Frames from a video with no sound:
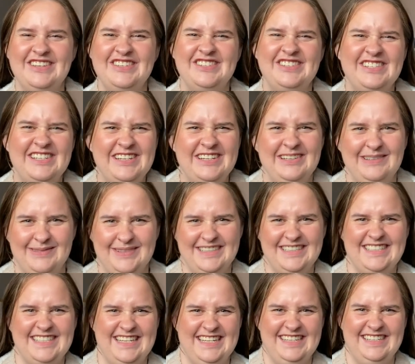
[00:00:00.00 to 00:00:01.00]
2
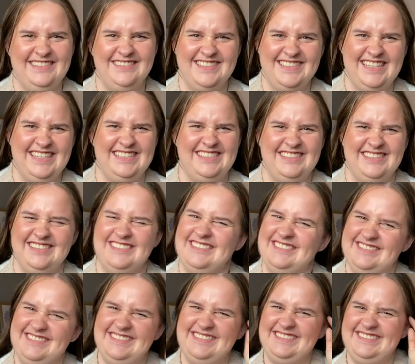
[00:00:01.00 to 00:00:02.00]
books ahead of
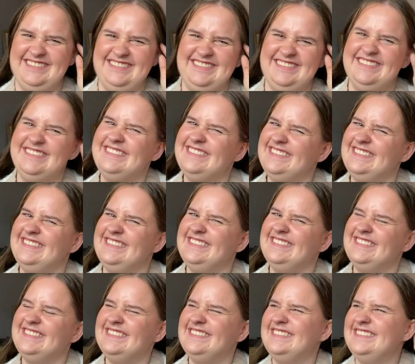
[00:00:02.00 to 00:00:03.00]
schedule.
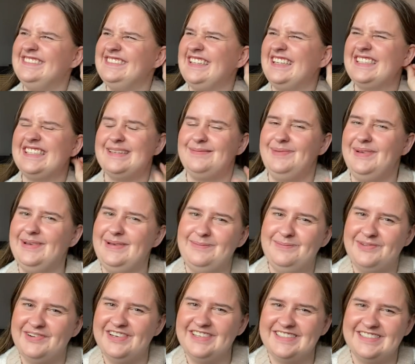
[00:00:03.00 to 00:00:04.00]
That's a bit of
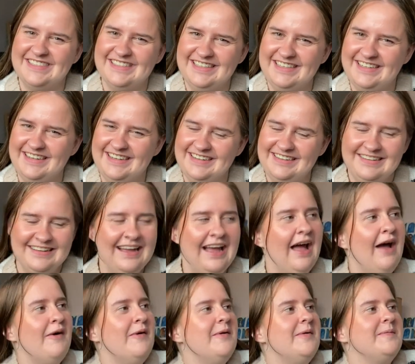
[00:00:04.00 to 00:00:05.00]
pressure.
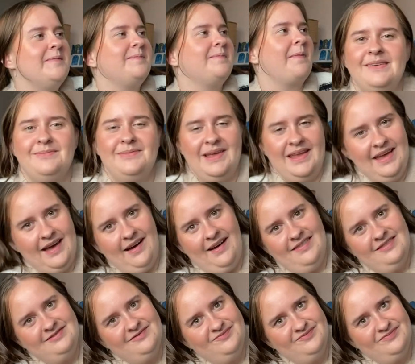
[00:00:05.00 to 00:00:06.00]
But yeah,
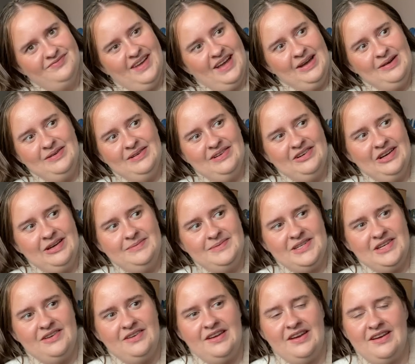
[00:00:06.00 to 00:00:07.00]
I will
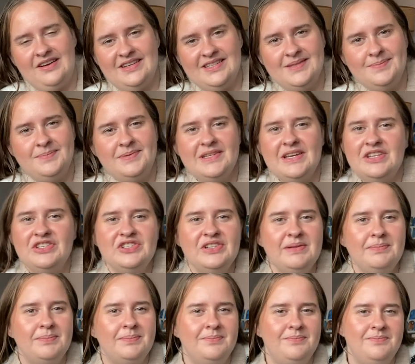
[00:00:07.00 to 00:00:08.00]
update you guys,
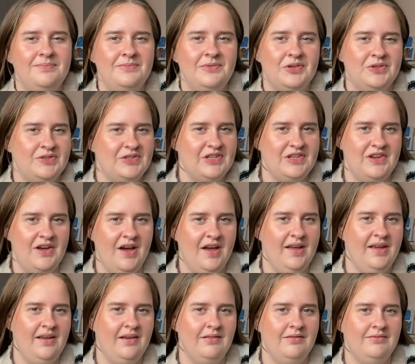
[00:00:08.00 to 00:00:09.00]
potentially not
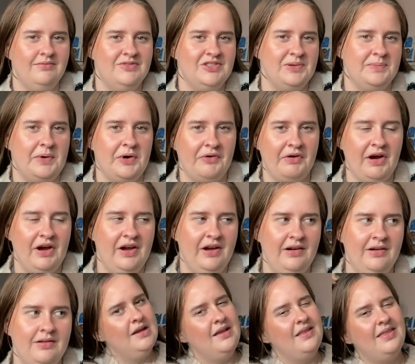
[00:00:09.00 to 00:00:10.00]
tonight,
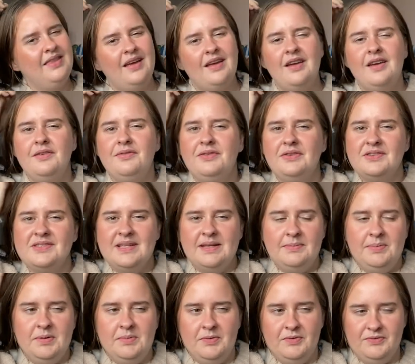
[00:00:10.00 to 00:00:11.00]
tomorrow. That kind of feels a little
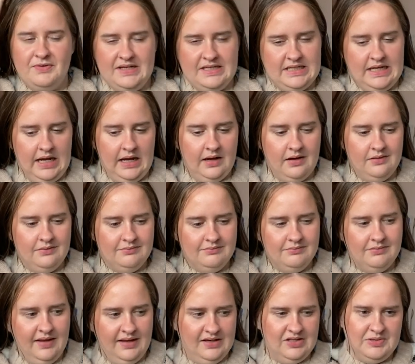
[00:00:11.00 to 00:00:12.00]
bit more fitting,
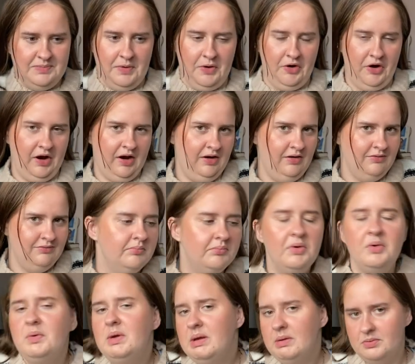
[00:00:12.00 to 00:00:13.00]
like tomorrow.
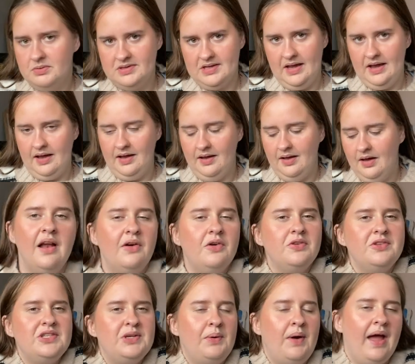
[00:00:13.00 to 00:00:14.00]
But we will see.
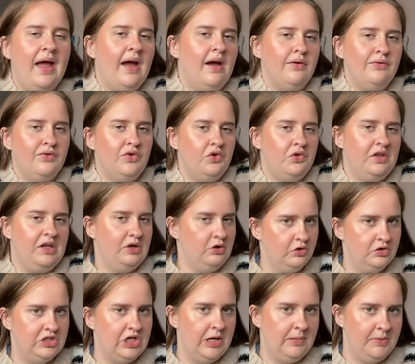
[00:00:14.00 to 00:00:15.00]
Also, I have got the
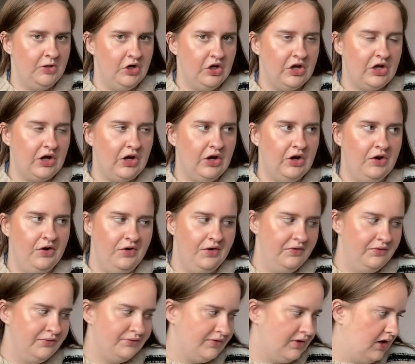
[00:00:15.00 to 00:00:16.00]
audiobook
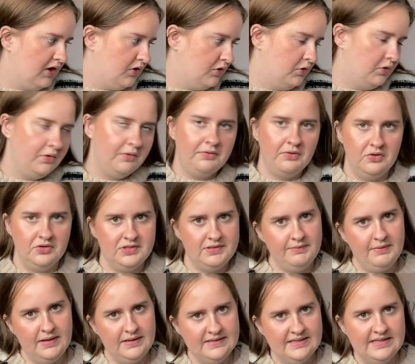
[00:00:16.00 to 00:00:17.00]
of A Court of Thorns
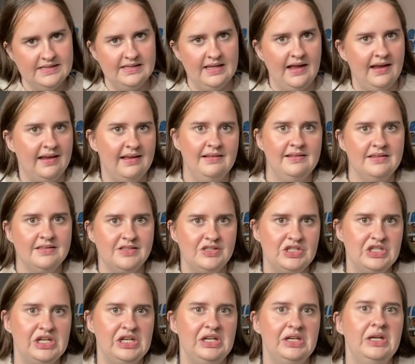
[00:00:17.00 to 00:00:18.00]
and Roses that I can listen
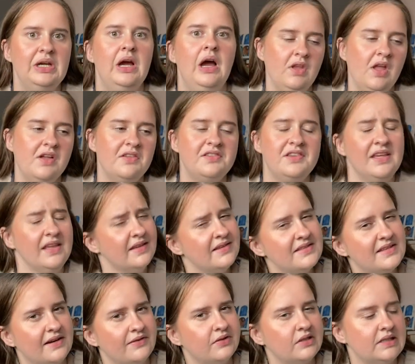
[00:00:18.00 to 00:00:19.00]
to. So that's
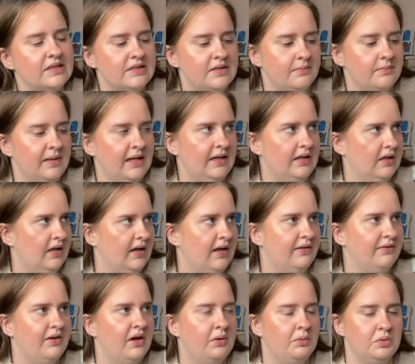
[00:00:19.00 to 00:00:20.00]
definitely something, like
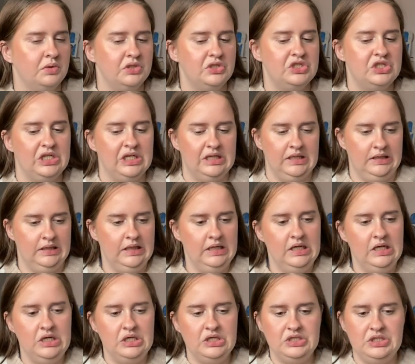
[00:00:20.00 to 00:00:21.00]
if I want to
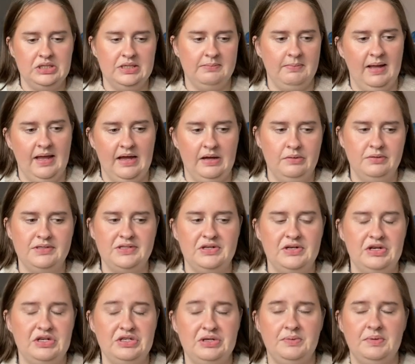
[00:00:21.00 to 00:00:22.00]
do something else and
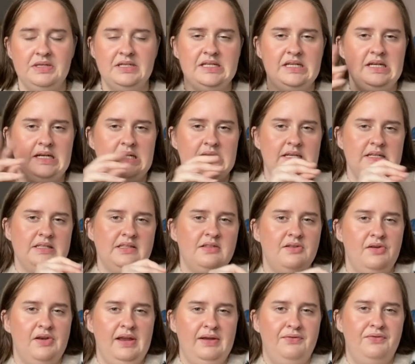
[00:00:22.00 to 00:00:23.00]
I don't want to
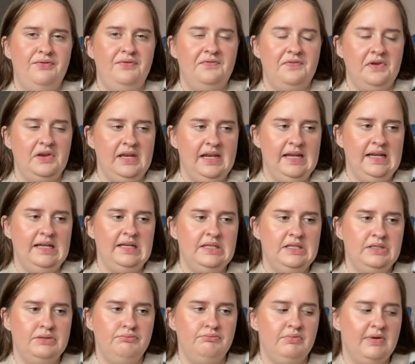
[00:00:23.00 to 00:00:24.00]
necessarily fully
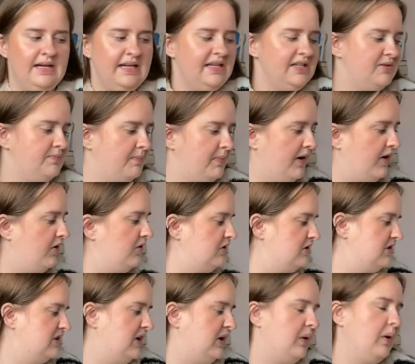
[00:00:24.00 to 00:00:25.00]
read, but
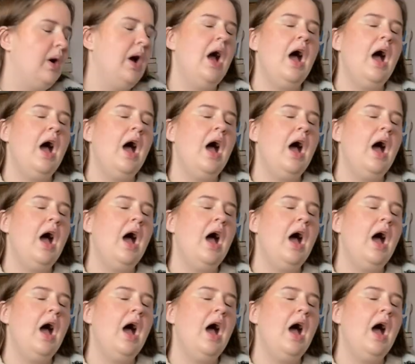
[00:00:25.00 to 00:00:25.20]
also